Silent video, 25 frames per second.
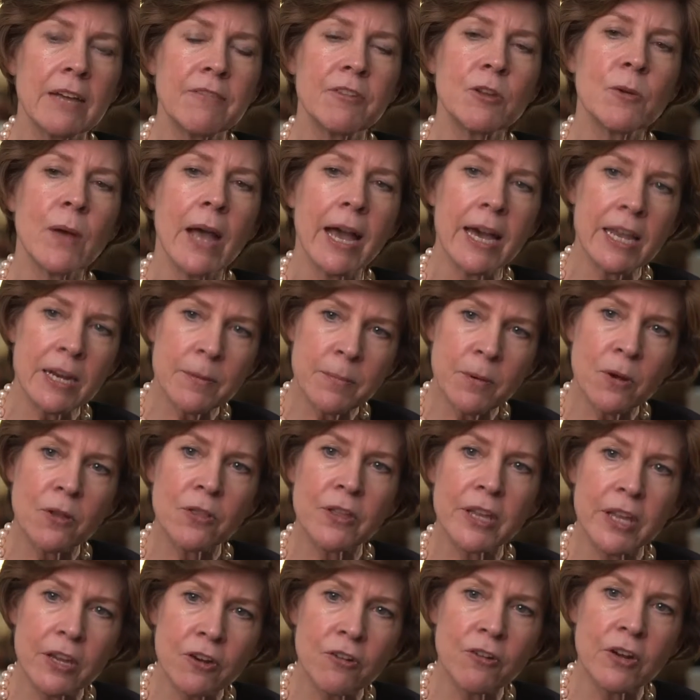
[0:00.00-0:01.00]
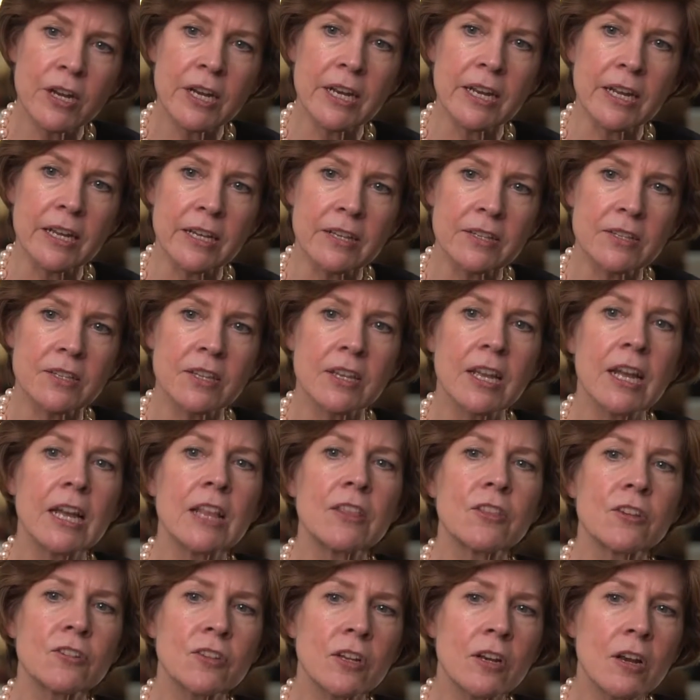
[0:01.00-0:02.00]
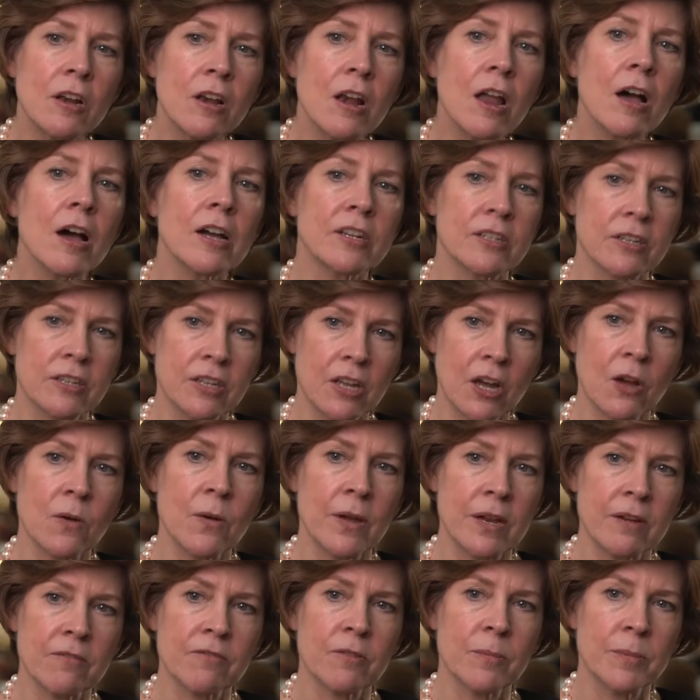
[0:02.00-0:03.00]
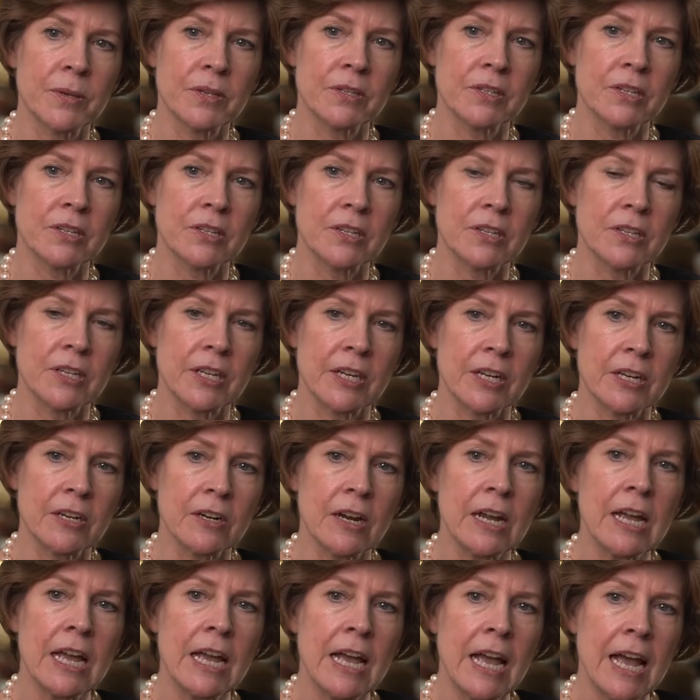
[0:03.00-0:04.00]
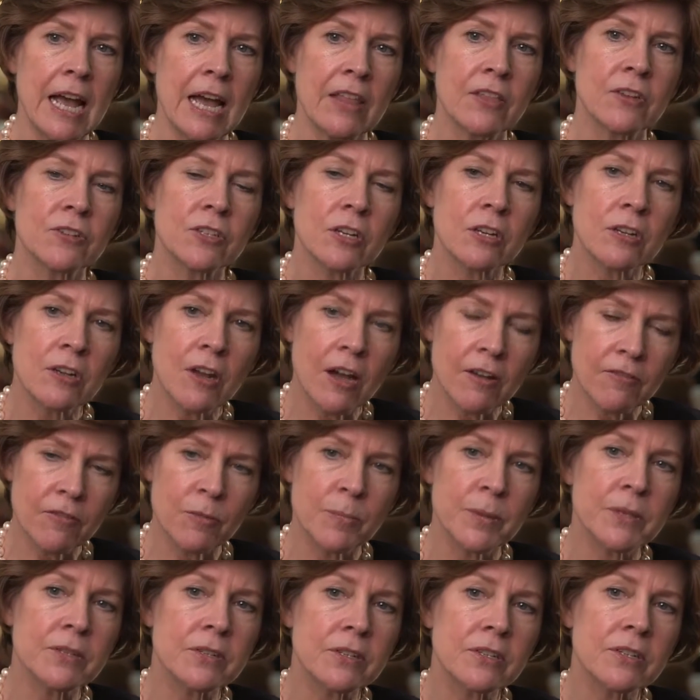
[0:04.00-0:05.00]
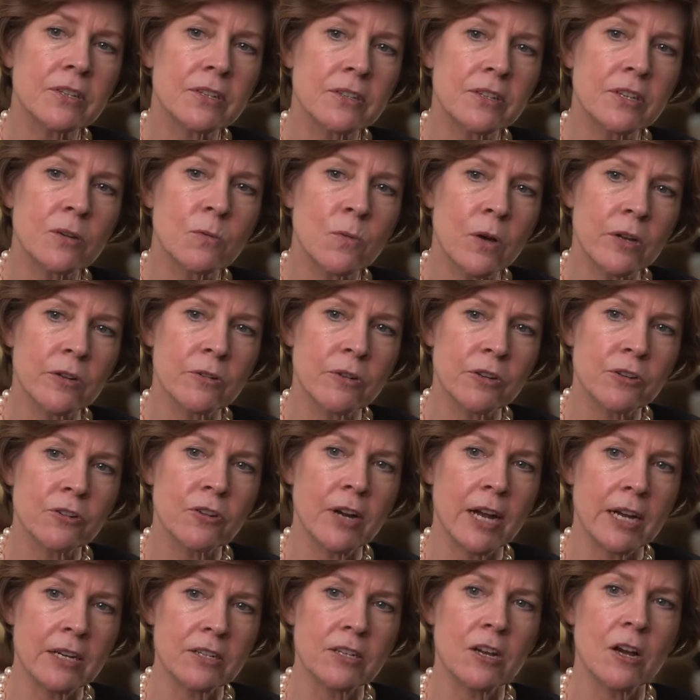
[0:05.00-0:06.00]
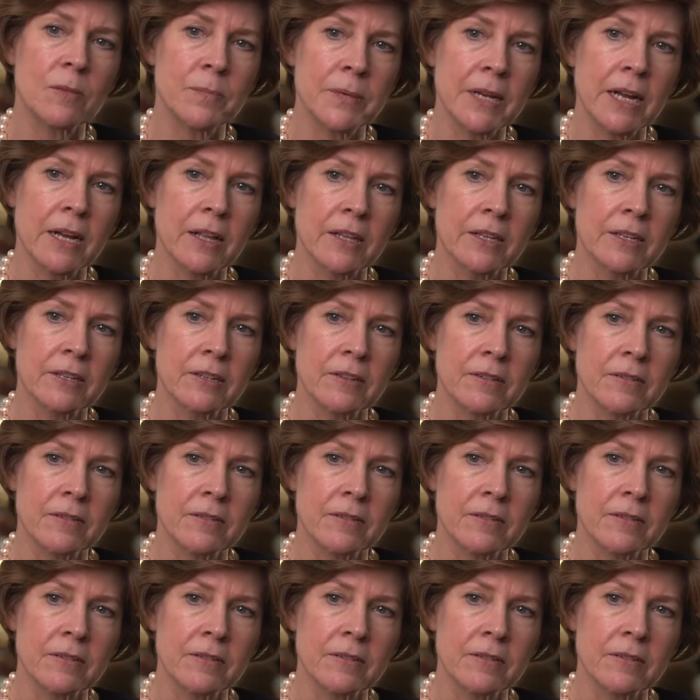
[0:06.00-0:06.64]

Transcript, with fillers: If you add up all the ingredients, there's a lot going for businesses here, and there's a lot for businesses that want to attract top talent.